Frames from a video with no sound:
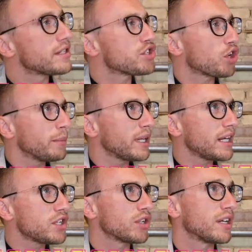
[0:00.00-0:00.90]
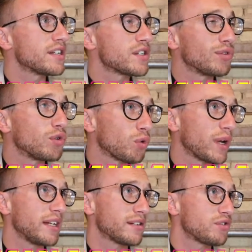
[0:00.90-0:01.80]
Determination is a
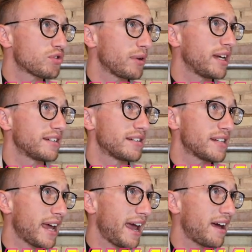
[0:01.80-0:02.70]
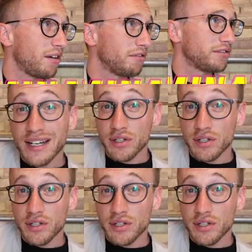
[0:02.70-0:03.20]
great trait to have.